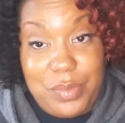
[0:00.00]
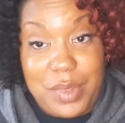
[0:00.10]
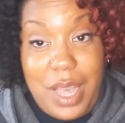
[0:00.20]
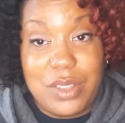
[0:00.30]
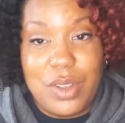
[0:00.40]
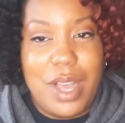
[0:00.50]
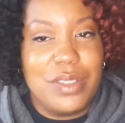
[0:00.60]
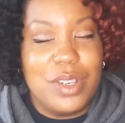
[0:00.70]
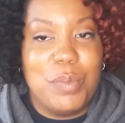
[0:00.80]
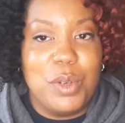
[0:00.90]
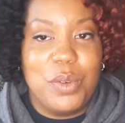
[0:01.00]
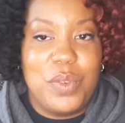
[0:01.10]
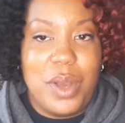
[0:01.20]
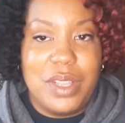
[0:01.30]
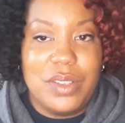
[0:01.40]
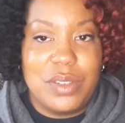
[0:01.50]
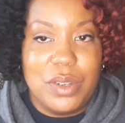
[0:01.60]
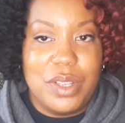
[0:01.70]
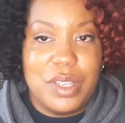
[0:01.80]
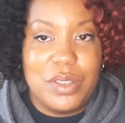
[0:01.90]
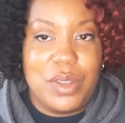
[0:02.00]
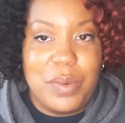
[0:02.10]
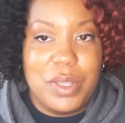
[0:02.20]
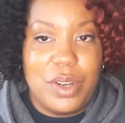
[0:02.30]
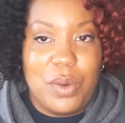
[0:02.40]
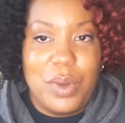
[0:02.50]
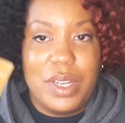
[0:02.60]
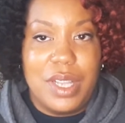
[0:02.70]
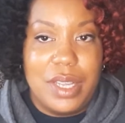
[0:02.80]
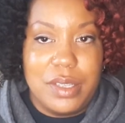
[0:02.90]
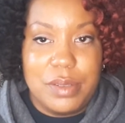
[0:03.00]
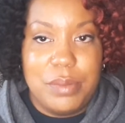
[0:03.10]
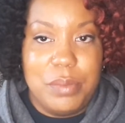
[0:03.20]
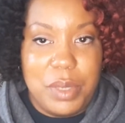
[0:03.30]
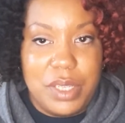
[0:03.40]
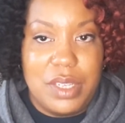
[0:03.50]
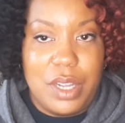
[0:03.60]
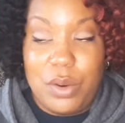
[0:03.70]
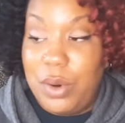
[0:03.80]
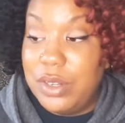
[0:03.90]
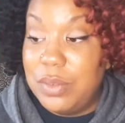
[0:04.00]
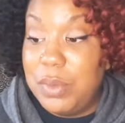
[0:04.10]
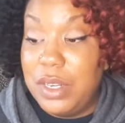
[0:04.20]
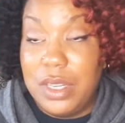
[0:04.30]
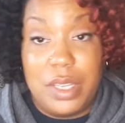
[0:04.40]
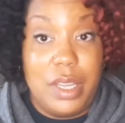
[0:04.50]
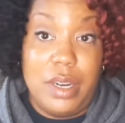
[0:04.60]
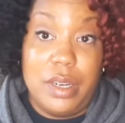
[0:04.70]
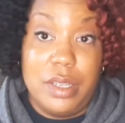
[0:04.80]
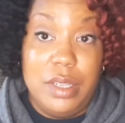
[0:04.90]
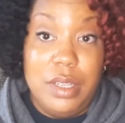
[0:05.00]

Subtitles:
I did a book review on this earlier, so I really don't want to like beat a dead horse, but look here.